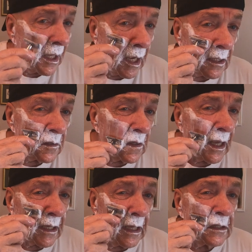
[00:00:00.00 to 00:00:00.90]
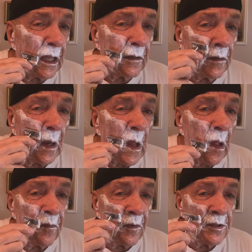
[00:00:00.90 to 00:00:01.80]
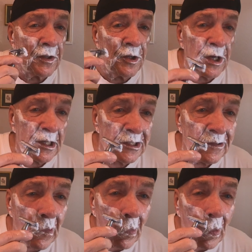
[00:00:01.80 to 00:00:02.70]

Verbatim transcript: I told you I got that first injection,